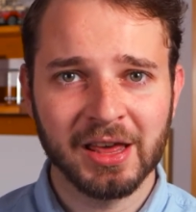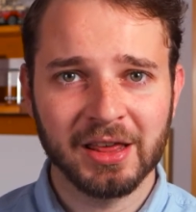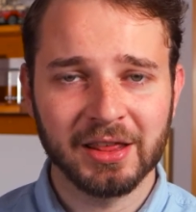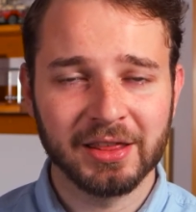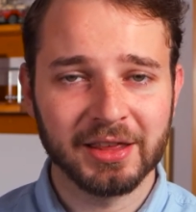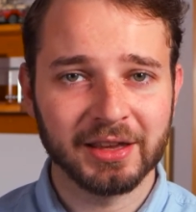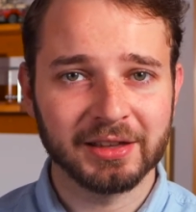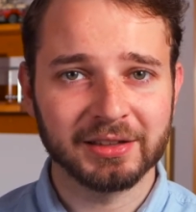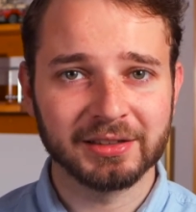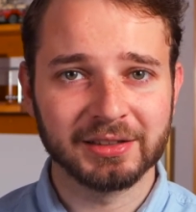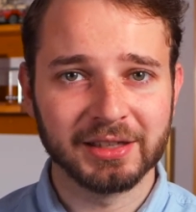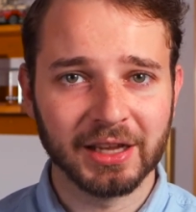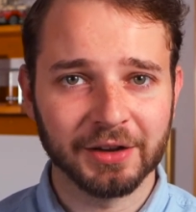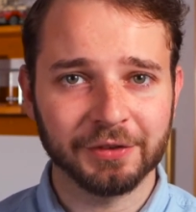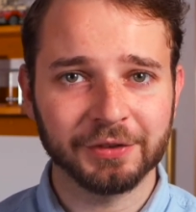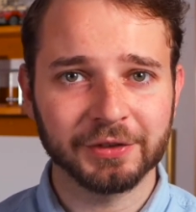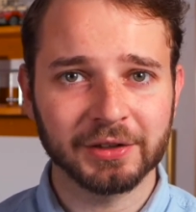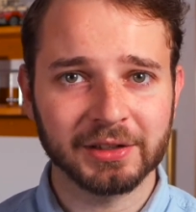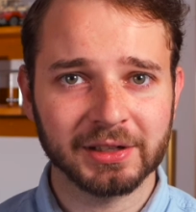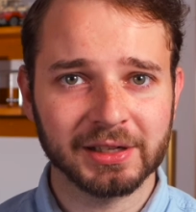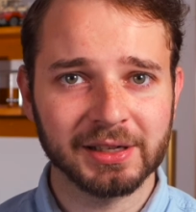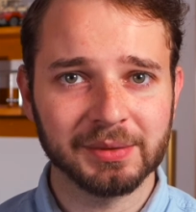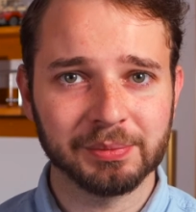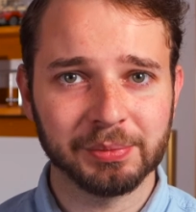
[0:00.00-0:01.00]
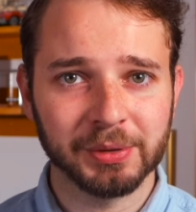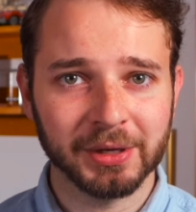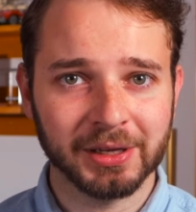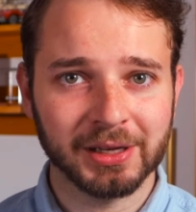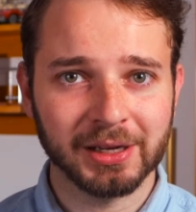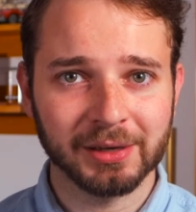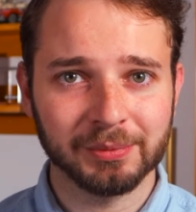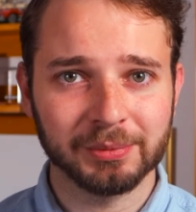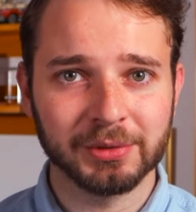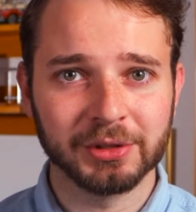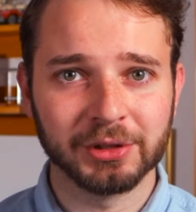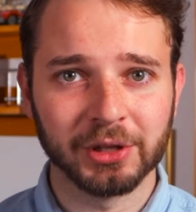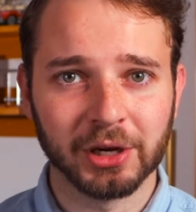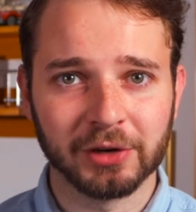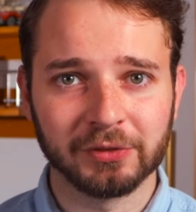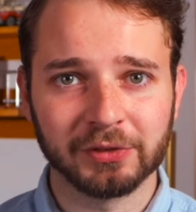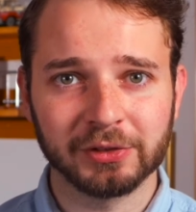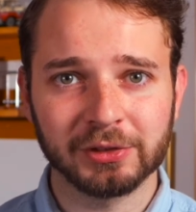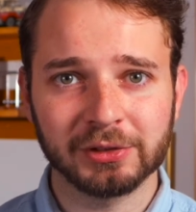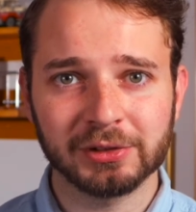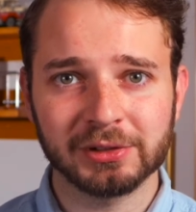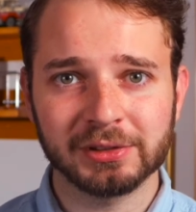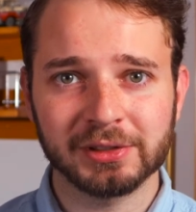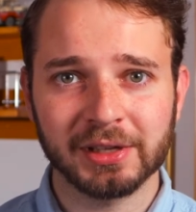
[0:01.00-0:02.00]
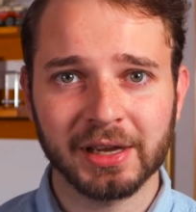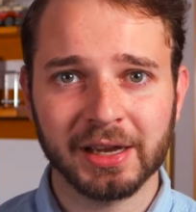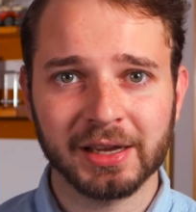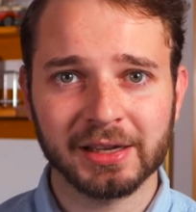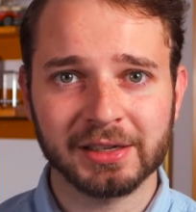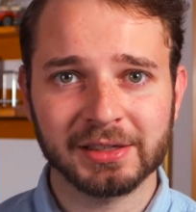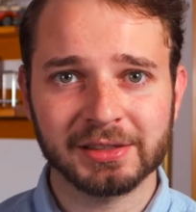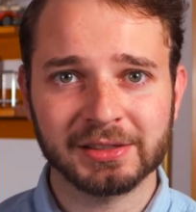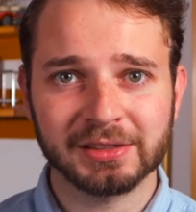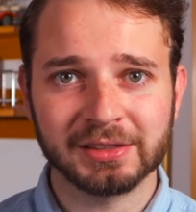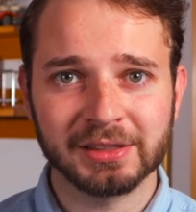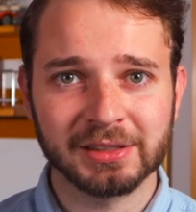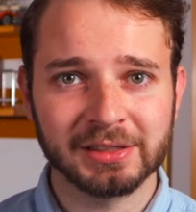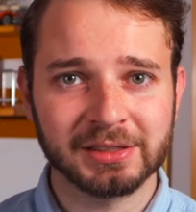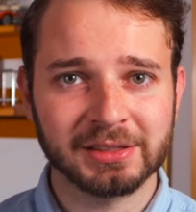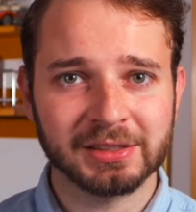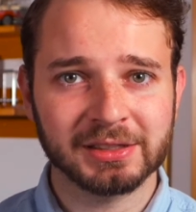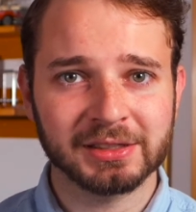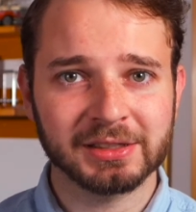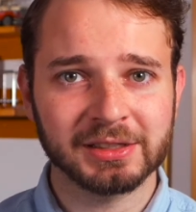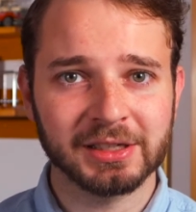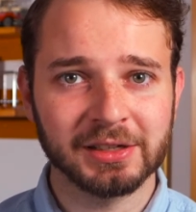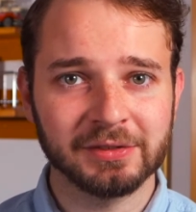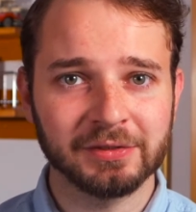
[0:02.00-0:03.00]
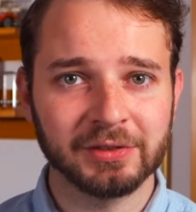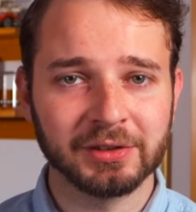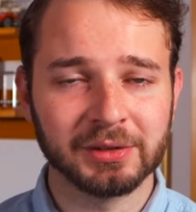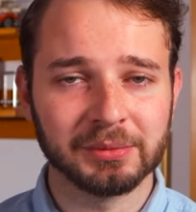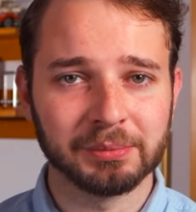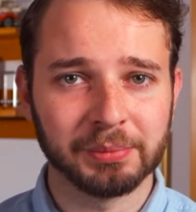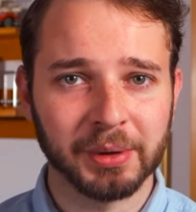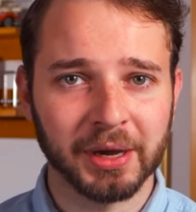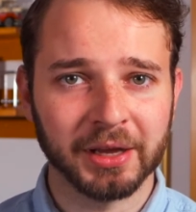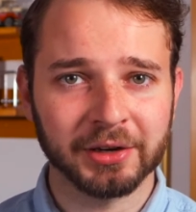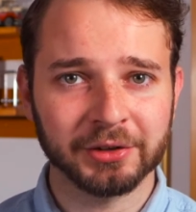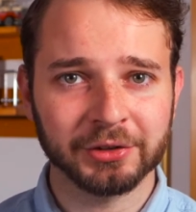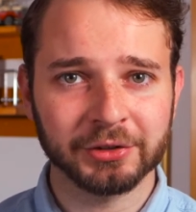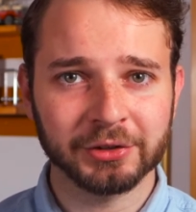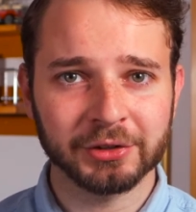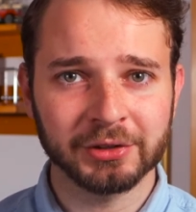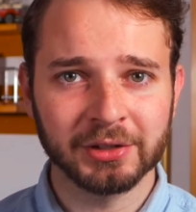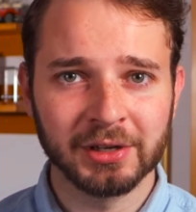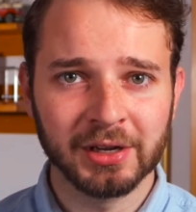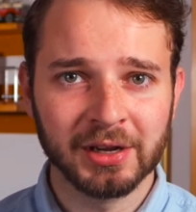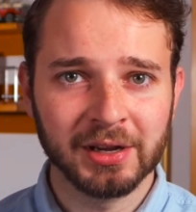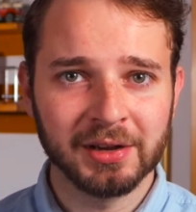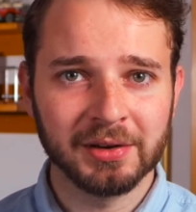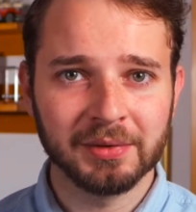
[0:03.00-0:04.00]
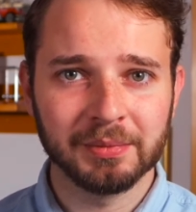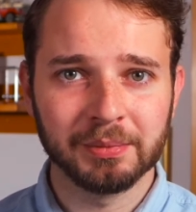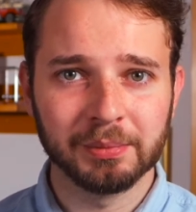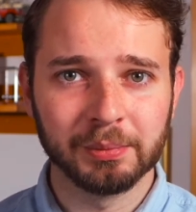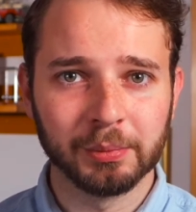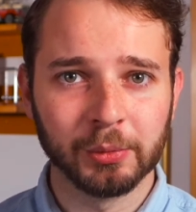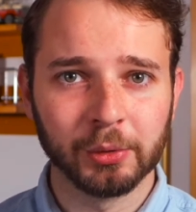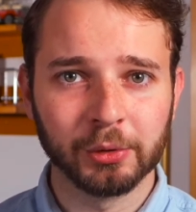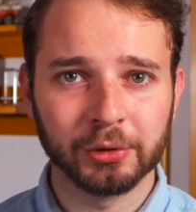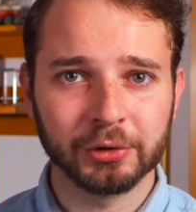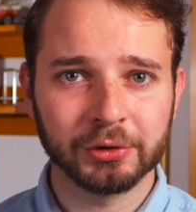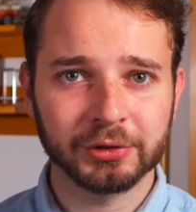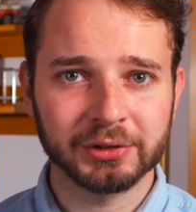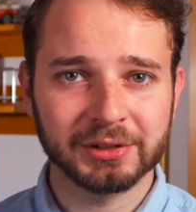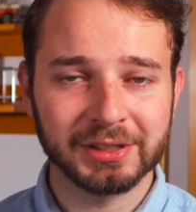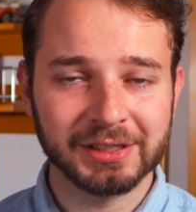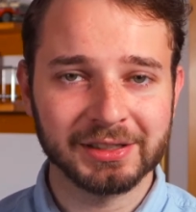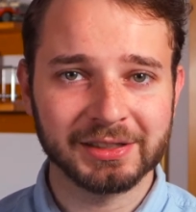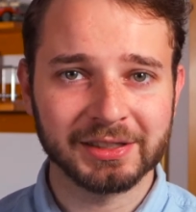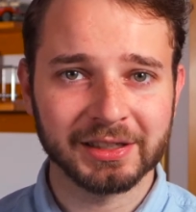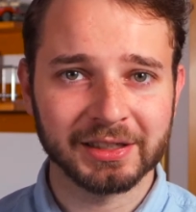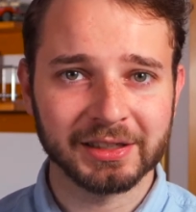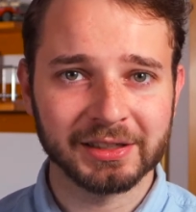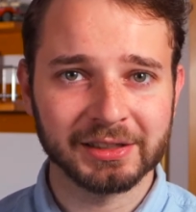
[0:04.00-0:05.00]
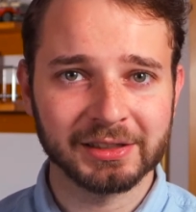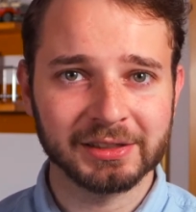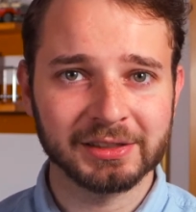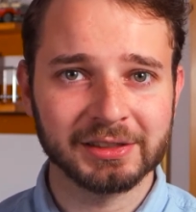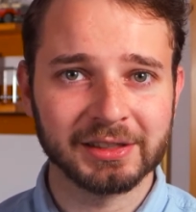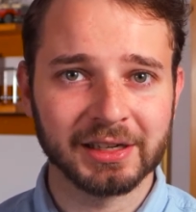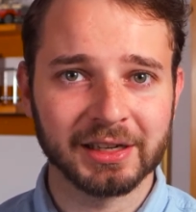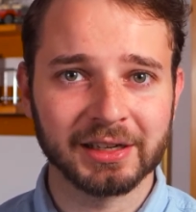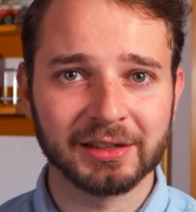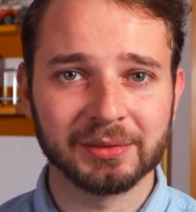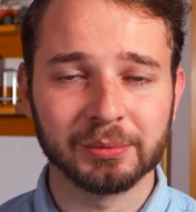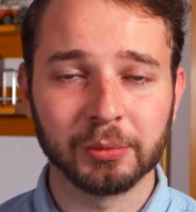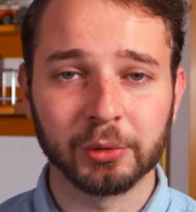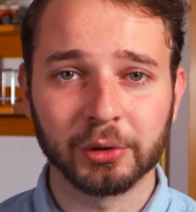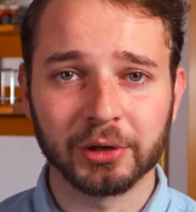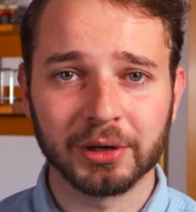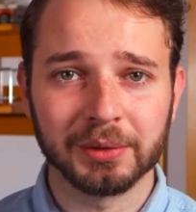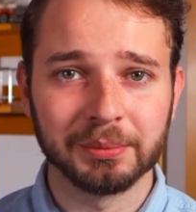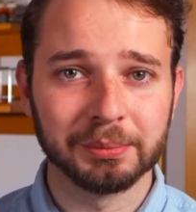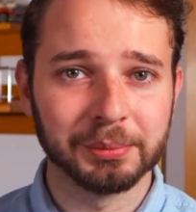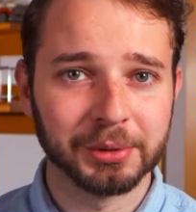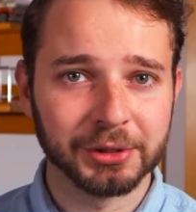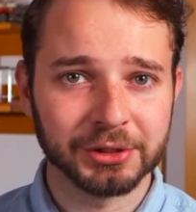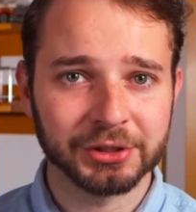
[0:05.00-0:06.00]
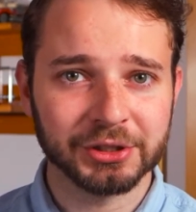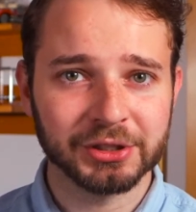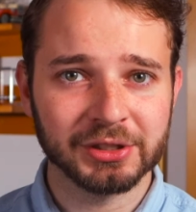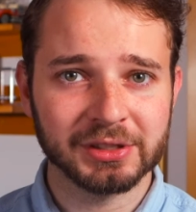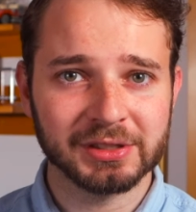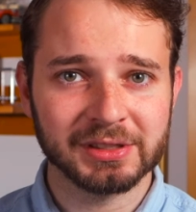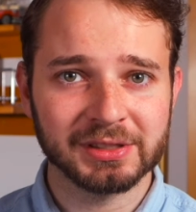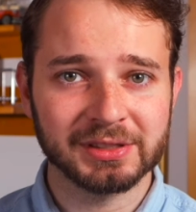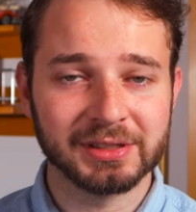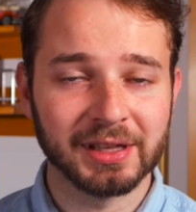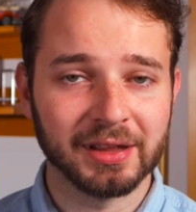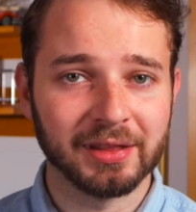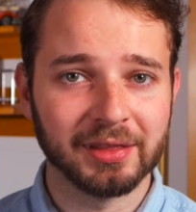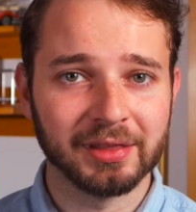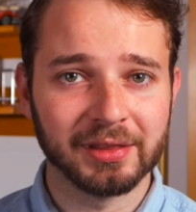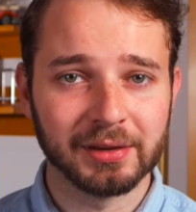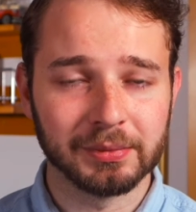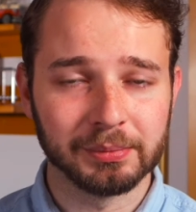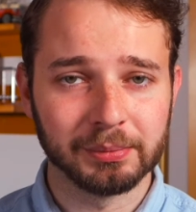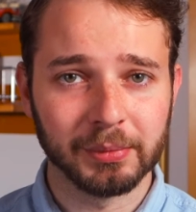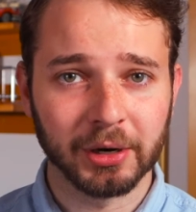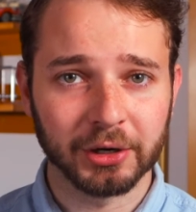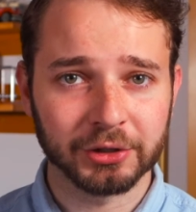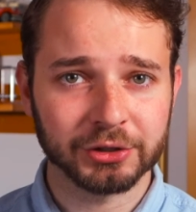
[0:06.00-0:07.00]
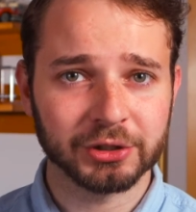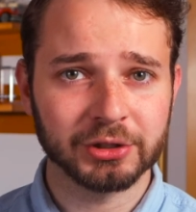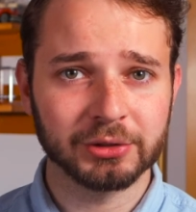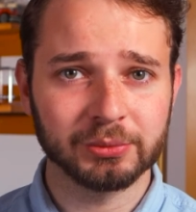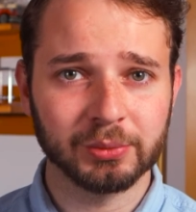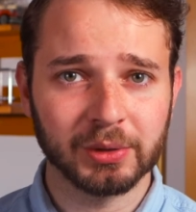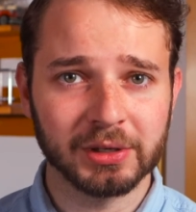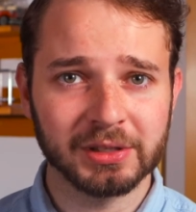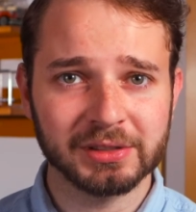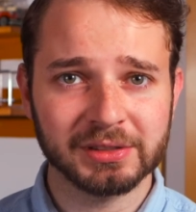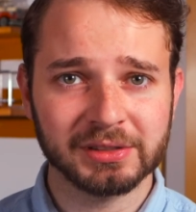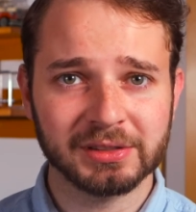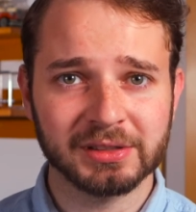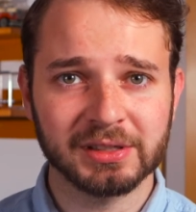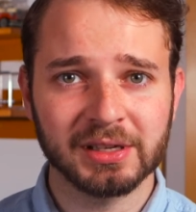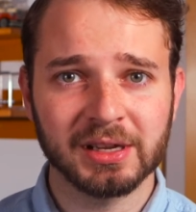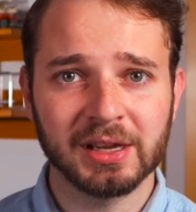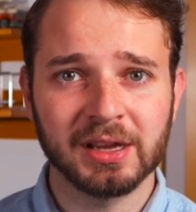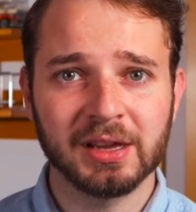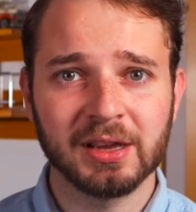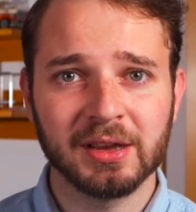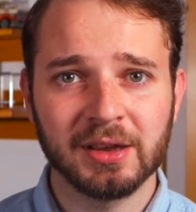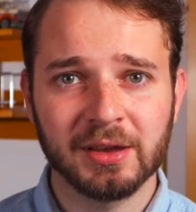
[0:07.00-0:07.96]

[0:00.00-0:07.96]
then definitely pick up the novel, as it's even better, more detailed and more ambitious than the Martian was.